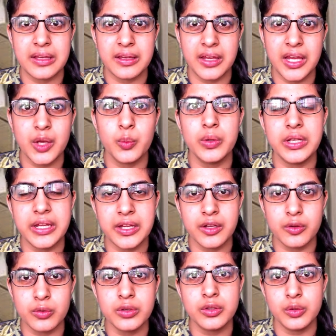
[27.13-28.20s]
equally
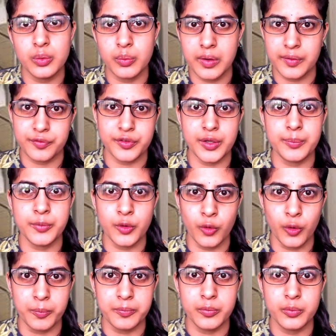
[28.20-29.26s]
good to work from
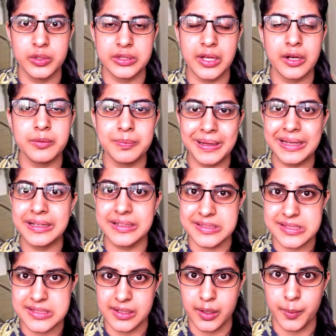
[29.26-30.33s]
home without being
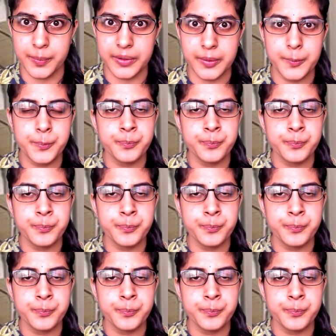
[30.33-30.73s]
disturbed